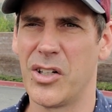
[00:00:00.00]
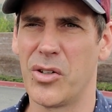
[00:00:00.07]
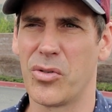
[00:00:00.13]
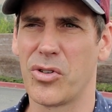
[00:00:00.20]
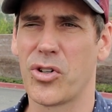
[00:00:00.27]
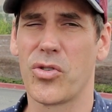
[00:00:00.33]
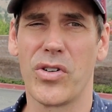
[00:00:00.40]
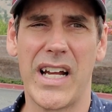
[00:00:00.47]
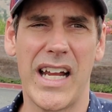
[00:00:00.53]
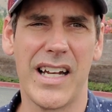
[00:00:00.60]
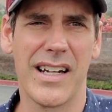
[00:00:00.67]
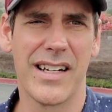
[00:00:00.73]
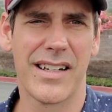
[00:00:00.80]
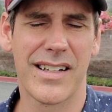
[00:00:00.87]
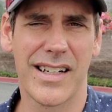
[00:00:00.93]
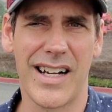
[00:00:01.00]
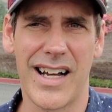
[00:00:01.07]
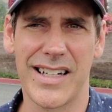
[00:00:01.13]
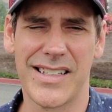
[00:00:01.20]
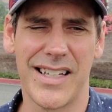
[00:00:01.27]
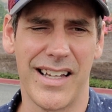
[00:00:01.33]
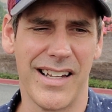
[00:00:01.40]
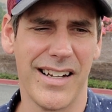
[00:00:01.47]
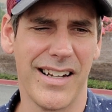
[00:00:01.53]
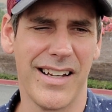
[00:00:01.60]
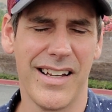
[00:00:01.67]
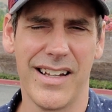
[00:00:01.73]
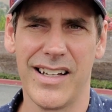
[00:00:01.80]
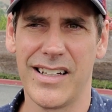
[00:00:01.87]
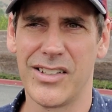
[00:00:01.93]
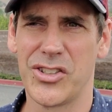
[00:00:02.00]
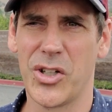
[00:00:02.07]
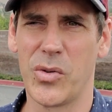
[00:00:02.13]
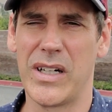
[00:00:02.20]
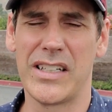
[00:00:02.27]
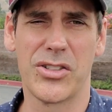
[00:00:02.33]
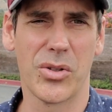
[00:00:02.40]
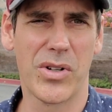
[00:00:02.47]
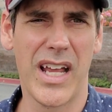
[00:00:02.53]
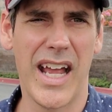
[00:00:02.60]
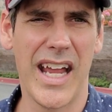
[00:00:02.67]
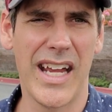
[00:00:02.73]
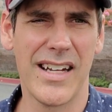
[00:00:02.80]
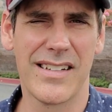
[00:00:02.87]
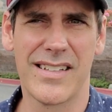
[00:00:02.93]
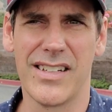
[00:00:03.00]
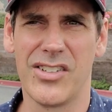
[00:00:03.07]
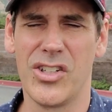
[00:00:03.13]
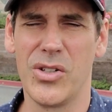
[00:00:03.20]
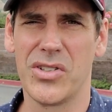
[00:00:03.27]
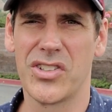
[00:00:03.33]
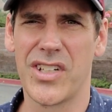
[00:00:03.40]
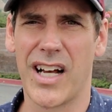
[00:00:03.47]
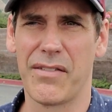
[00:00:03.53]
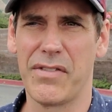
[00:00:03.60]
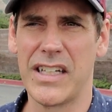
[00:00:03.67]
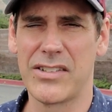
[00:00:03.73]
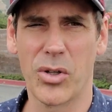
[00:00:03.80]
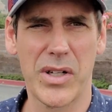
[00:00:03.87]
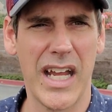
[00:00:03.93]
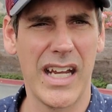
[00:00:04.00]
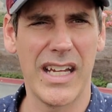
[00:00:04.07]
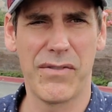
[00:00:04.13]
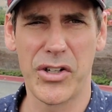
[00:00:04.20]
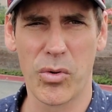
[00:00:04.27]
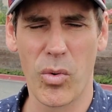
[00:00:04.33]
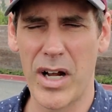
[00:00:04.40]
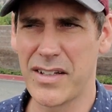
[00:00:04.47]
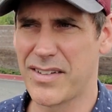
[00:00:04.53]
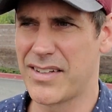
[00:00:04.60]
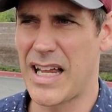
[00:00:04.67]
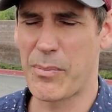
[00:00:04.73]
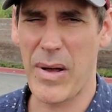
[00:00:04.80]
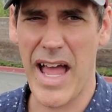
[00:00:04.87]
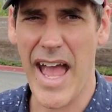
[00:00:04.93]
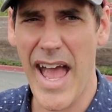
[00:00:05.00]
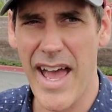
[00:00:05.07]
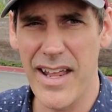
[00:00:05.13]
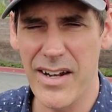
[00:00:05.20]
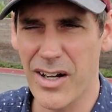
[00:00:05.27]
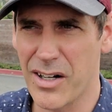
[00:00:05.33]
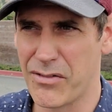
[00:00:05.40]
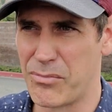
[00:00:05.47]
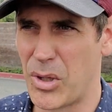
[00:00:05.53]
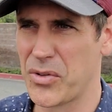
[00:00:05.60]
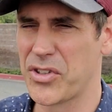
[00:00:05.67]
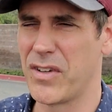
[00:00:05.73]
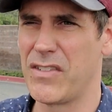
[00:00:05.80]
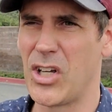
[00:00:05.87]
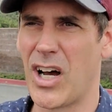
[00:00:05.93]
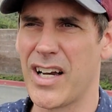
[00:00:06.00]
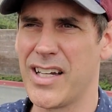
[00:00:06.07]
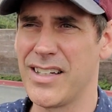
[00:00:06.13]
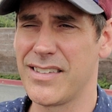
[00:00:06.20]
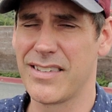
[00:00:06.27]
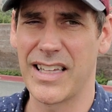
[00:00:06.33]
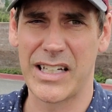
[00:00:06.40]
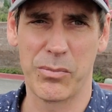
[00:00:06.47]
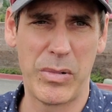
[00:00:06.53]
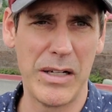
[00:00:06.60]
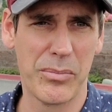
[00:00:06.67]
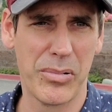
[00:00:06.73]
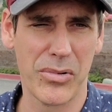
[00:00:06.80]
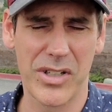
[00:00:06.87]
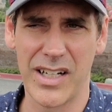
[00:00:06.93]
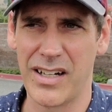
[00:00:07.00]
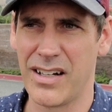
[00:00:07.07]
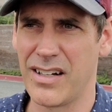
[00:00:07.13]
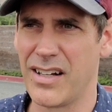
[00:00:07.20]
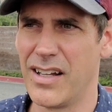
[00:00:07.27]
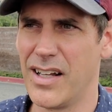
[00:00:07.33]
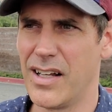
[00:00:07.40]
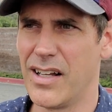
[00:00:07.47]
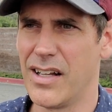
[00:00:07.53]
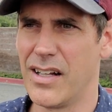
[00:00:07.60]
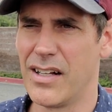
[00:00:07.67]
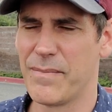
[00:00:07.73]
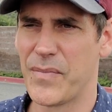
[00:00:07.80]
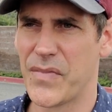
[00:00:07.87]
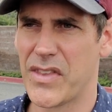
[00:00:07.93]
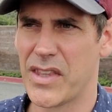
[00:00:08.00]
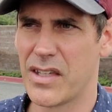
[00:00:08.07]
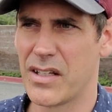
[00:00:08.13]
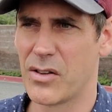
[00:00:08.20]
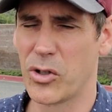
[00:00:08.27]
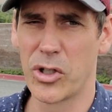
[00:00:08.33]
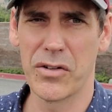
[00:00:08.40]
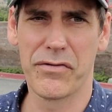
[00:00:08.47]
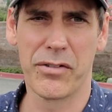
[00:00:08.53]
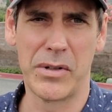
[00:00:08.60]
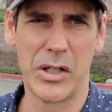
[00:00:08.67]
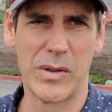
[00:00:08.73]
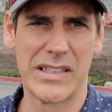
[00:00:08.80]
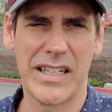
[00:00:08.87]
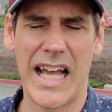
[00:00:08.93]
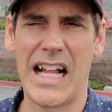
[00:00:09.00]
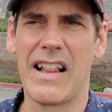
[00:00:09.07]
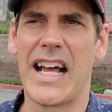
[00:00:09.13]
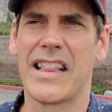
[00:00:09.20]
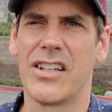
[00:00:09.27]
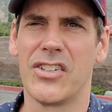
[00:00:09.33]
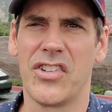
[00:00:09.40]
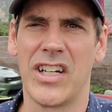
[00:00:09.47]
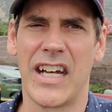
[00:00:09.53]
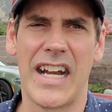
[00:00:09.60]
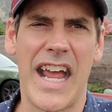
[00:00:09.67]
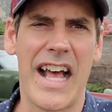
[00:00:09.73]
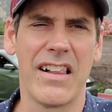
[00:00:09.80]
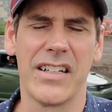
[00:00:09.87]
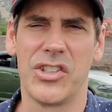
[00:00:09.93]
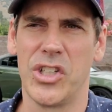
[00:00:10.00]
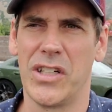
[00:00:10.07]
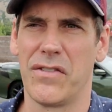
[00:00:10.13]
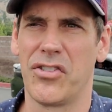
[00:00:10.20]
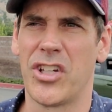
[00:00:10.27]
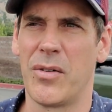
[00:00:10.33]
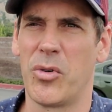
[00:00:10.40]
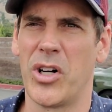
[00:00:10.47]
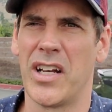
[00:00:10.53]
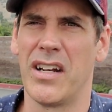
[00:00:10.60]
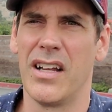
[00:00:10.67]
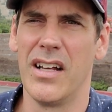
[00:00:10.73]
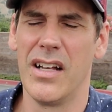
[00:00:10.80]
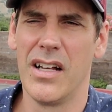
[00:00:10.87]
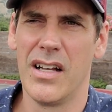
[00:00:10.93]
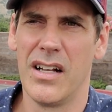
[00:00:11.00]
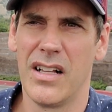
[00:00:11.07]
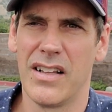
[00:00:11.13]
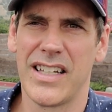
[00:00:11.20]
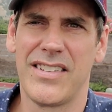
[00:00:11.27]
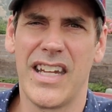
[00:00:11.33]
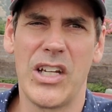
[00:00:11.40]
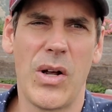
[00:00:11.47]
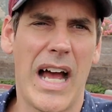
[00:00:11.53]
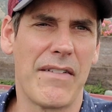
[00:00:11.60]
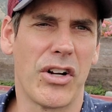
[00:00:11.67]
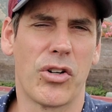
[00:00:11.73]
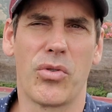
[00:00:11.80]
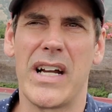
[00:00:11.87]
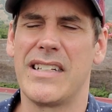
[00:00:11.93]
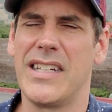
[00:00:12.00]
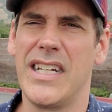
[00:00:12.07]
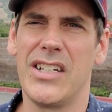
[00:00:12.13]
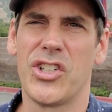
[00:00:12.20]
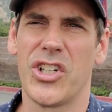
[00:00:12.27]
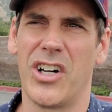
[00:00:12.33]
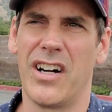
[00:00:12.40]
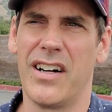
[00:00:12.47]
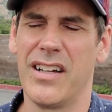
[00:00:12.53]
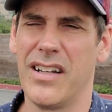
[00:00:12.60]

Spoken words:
create content. So it's okay to do stuff. It's okay if you're one step ahead of most of the audience. Like people can learn from you. It's kind of like there's an analogy of someone, let's say you have a great teacher,